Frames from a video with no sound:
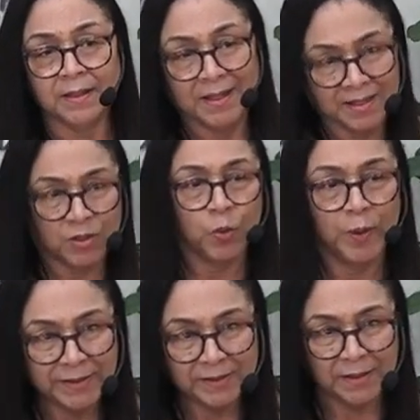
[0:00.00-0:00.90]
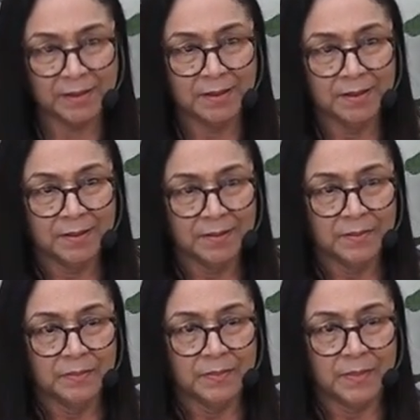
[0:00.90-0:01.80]
is going to
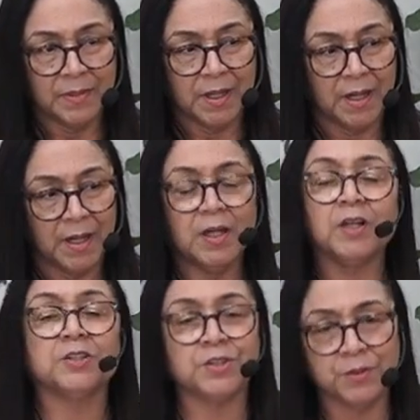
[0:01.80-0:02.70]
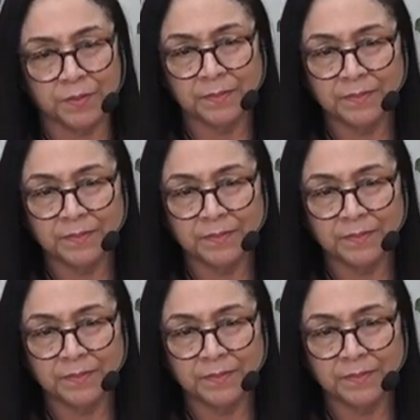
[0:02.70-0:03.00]
alert you.